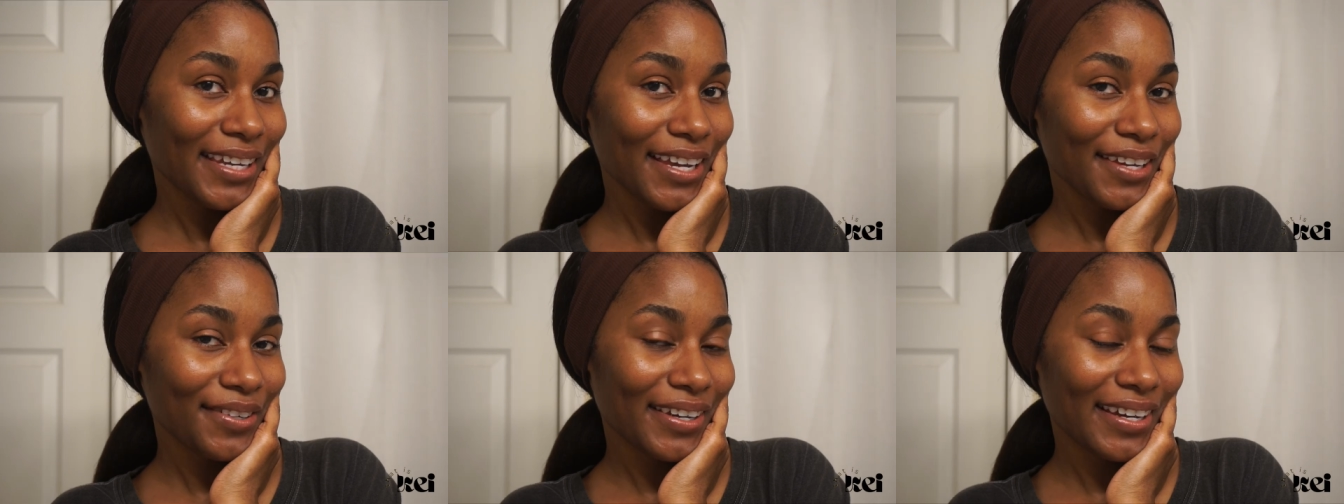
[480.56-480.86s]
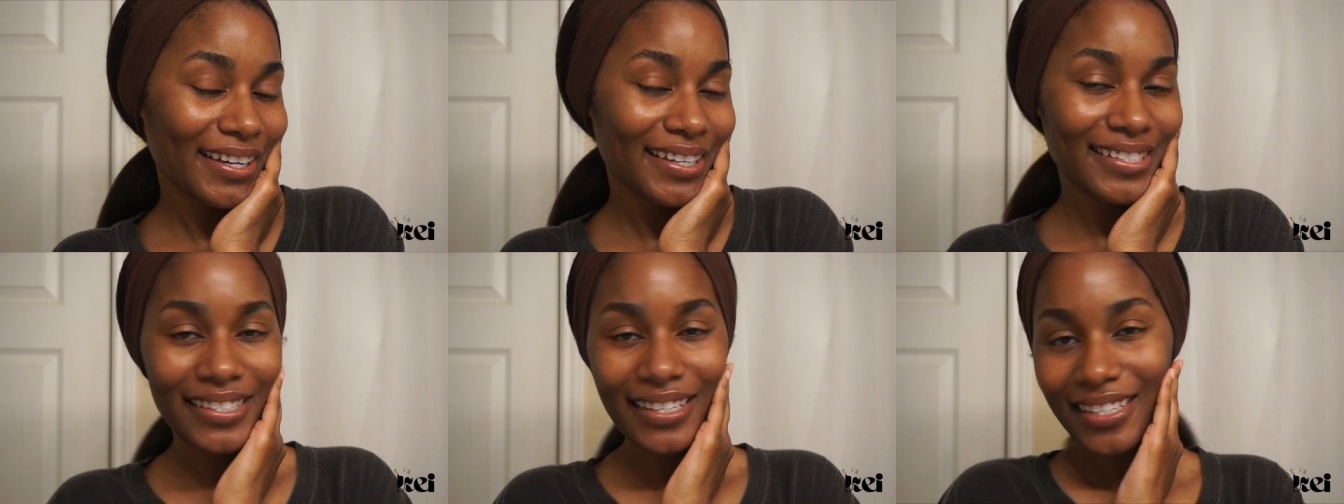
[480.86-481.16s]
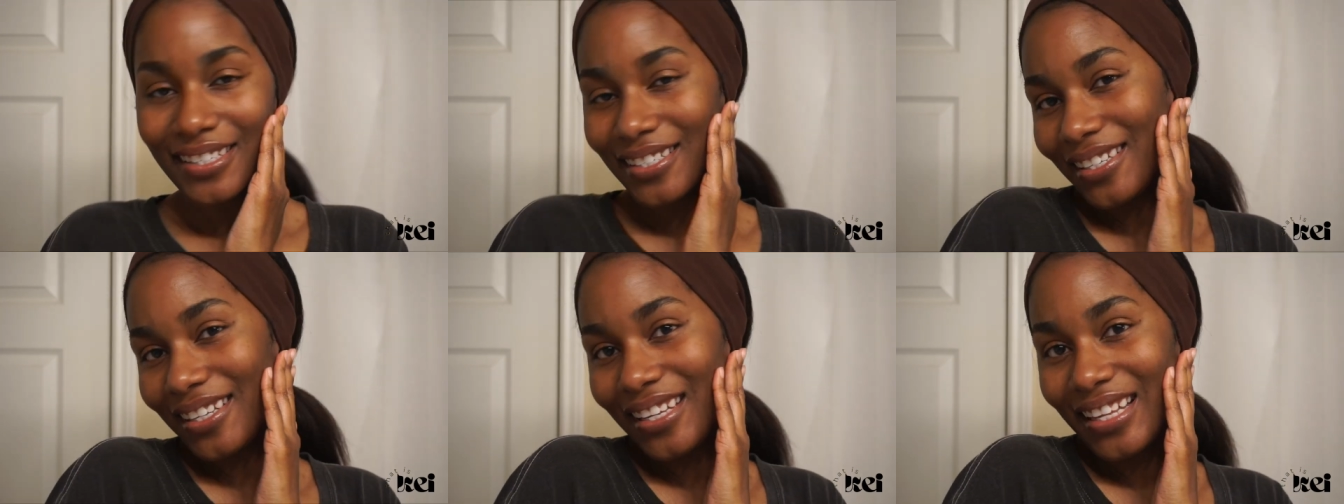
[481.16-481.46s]
yeah, you guys,
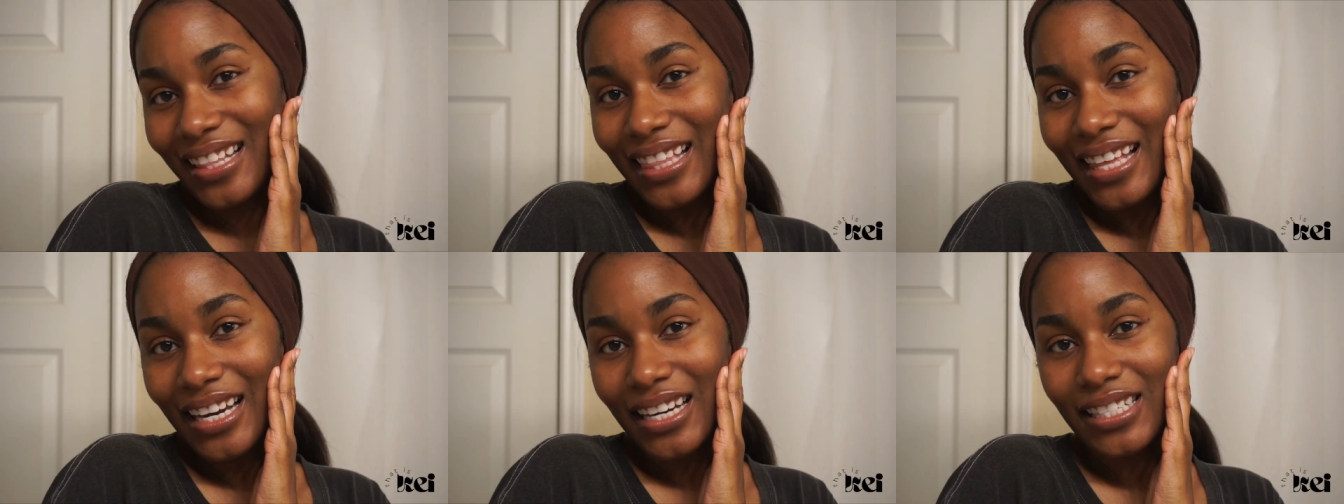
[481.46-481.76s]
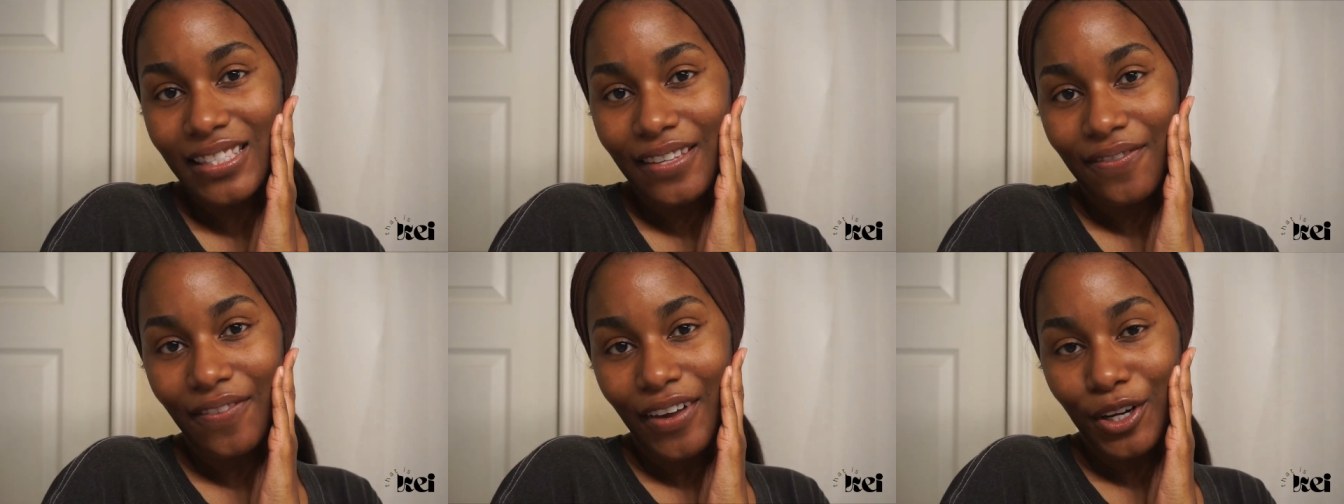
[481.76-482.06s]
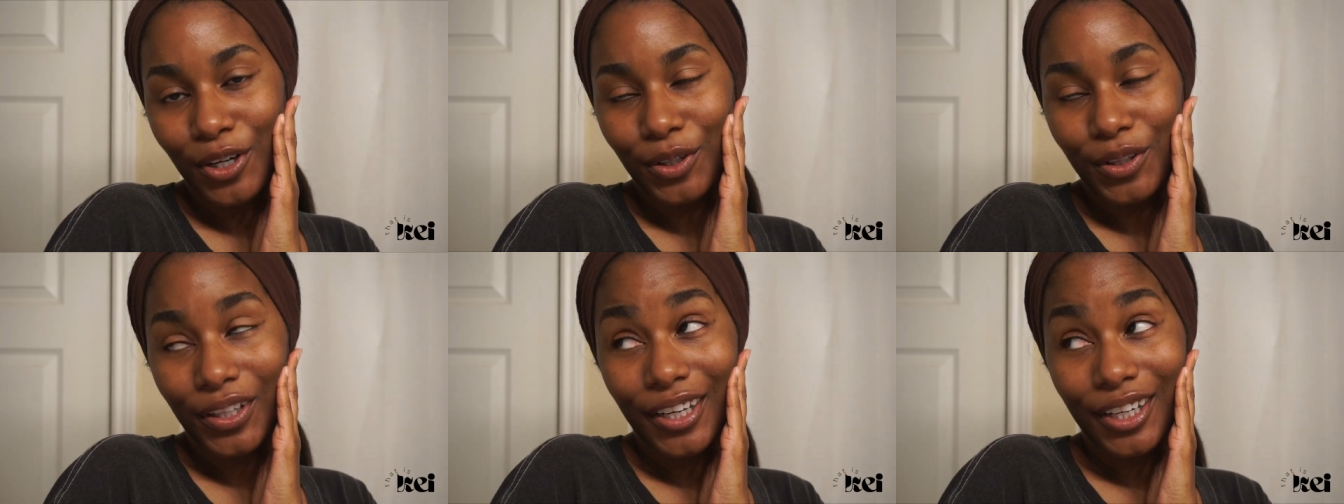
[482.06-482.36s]
that is it. That is the
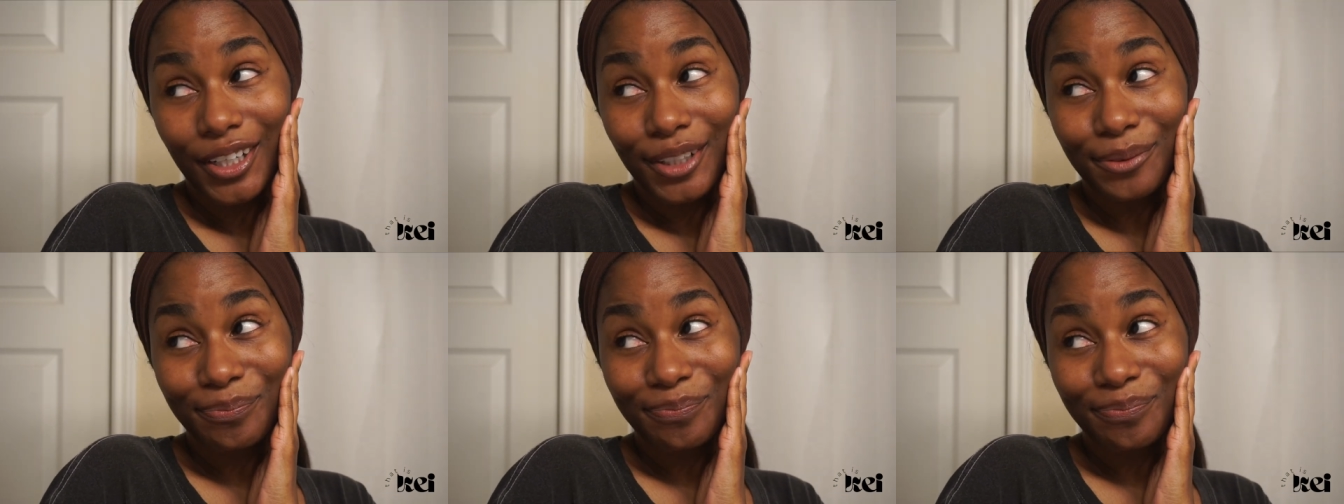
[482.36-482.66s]
final look.